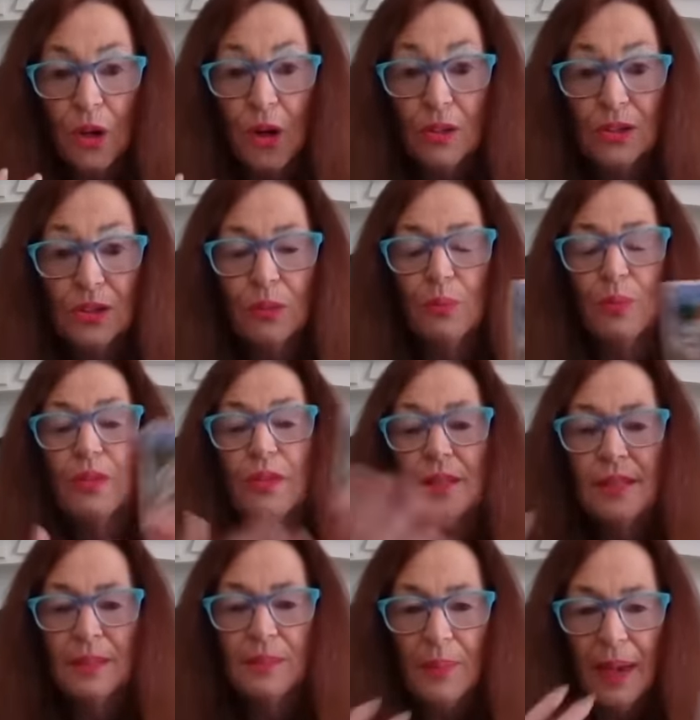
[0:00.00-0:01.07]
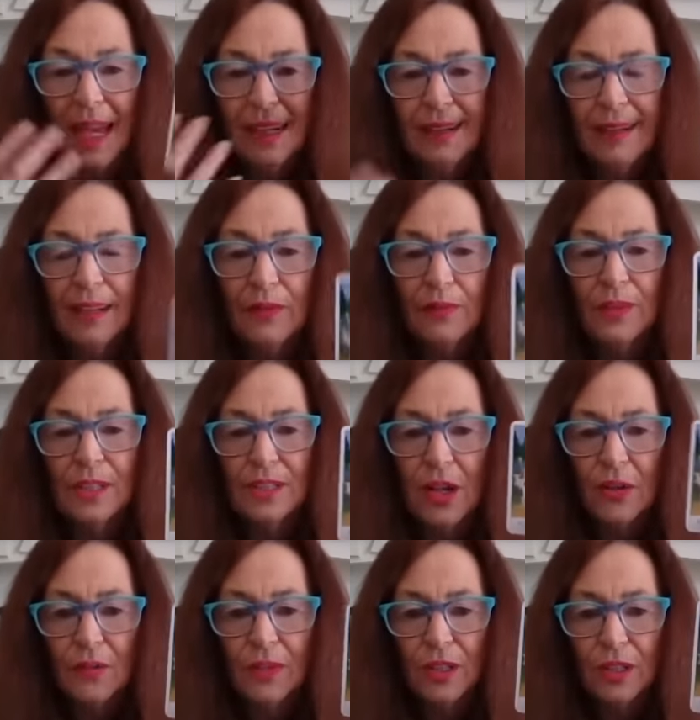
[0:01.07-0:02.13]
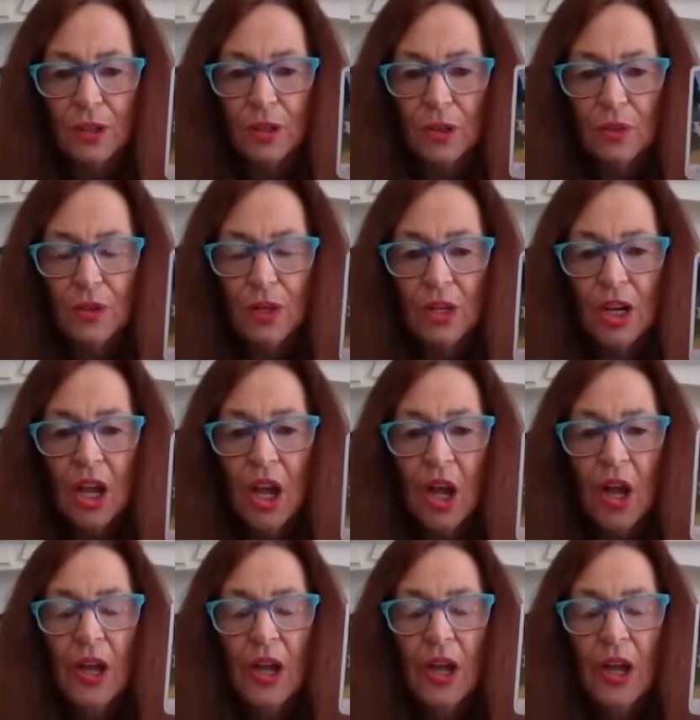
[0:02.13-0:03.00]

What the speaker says: lost with the dismantling of the Soviet Union.